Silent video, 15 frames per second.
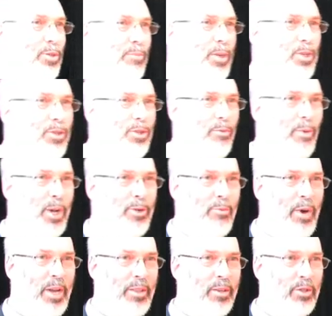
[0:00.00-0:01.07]
to mention one
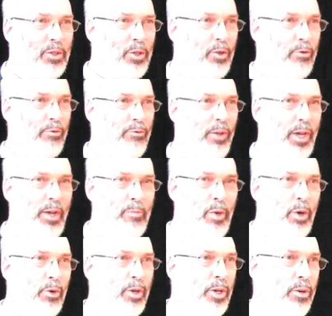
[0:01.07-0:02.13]
rather sort of uh,
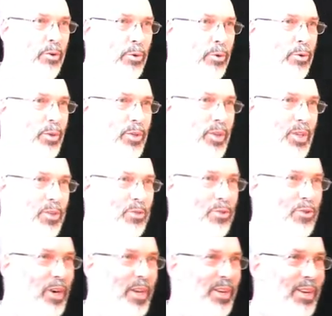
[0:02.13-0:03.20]
bulky and awkward thing to
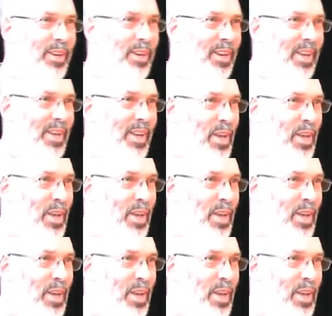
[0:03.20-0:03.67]
trade in.